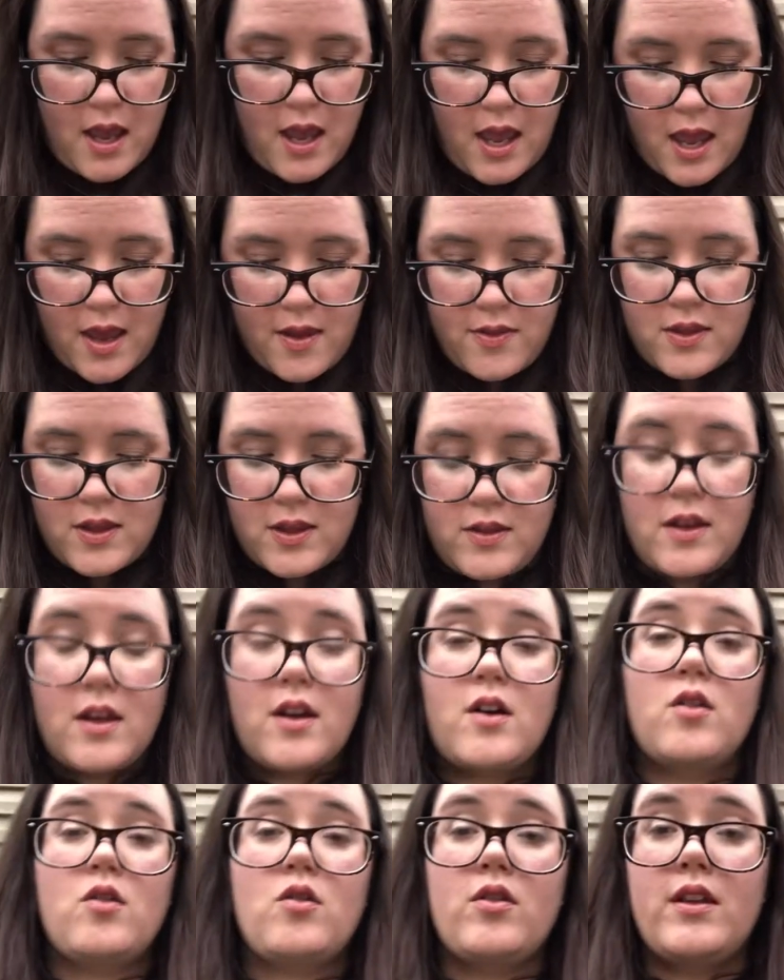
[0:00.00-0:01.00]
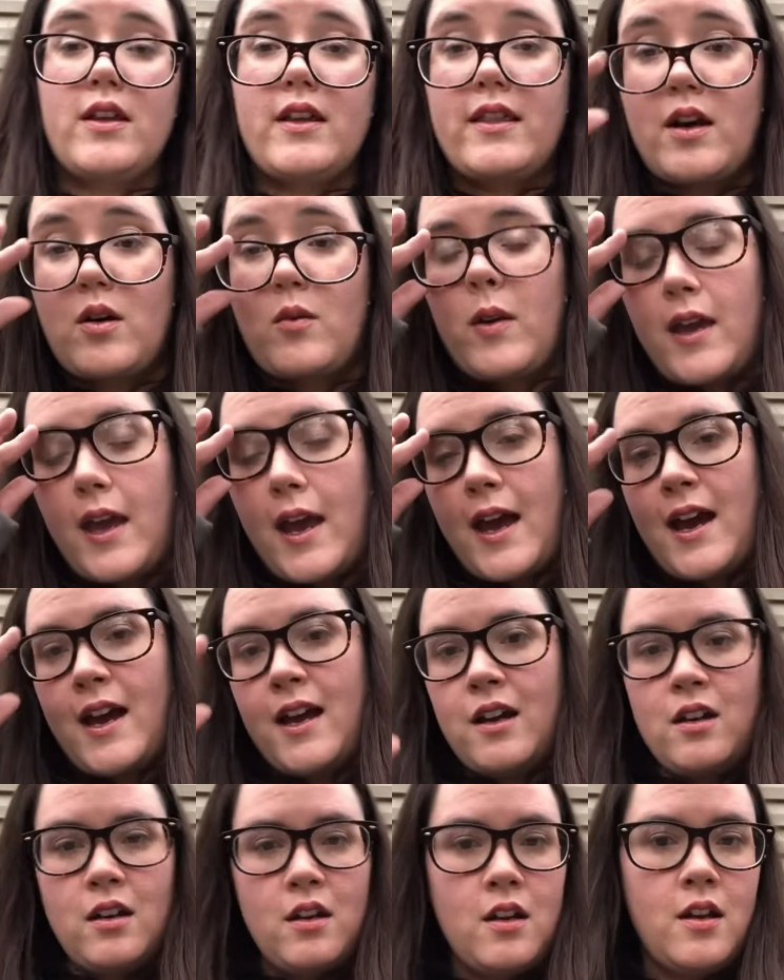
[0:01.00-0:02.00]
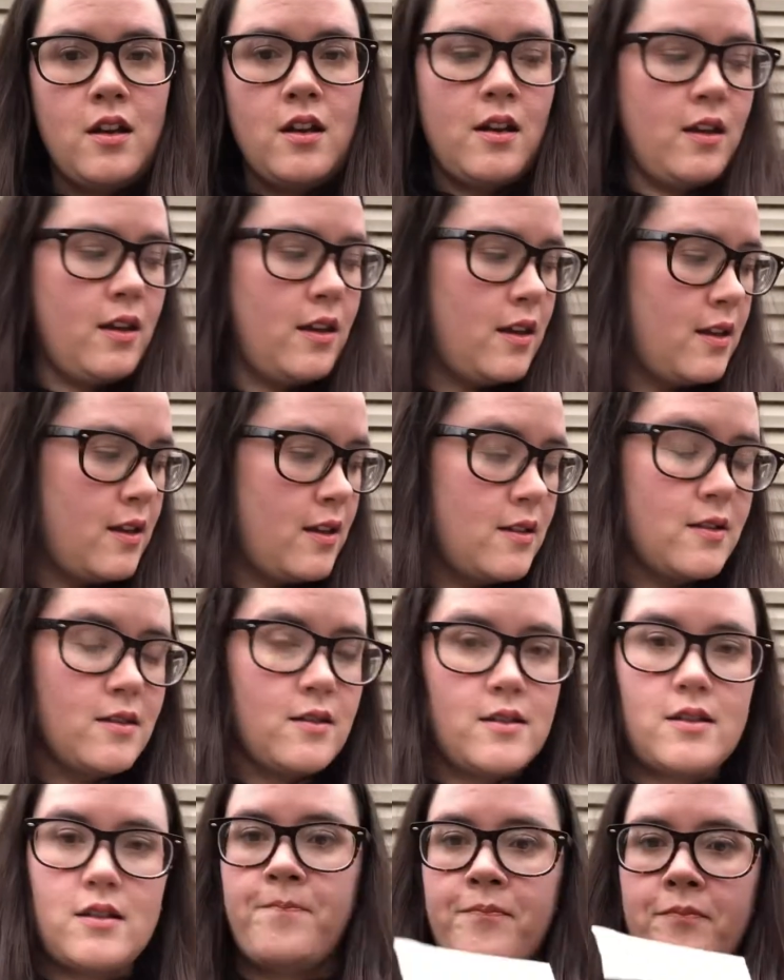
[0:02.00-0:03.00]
And then the other thing that we add is